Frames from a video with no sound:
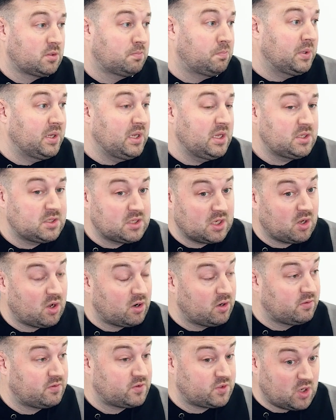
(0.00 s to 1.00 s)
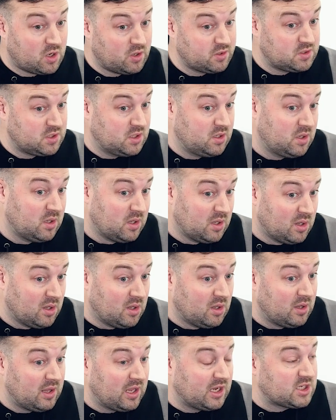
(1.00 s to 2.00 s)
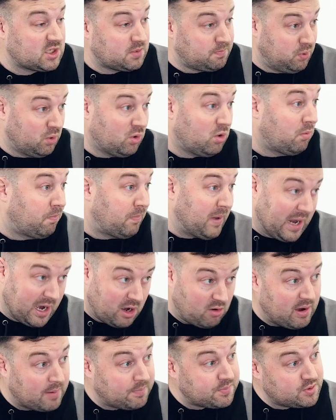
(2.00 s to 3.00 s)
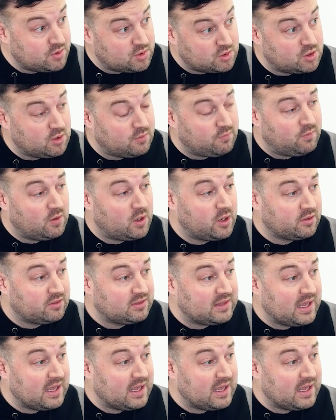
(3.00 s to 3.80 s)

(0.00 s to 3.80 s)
to be to kind of start to explore Power Apps and stuff like